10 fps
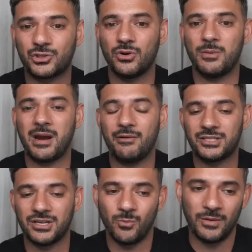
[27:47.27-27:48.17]
of marries
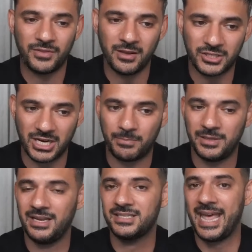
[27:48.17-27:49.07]
up with the
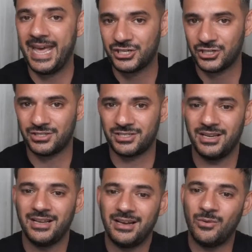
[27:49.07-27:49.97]
Japanese hedgers
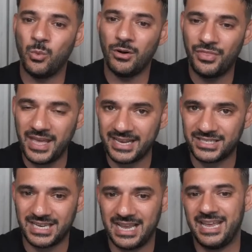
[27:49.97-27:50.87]
and what they're
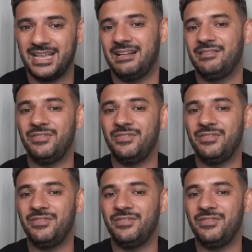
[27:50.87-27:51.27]
saying, and then the